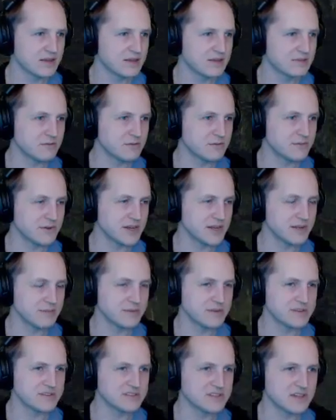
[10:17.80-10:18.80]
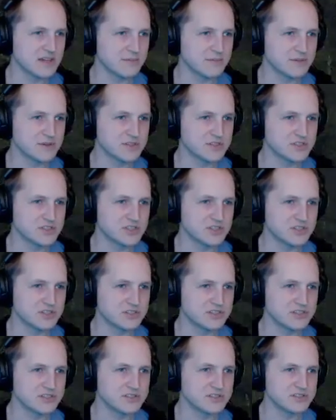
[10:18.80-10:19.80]
We're making a pit stop because church
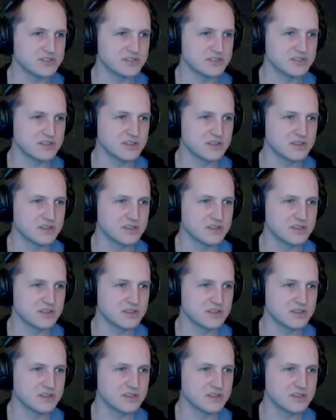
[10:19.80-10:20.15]
is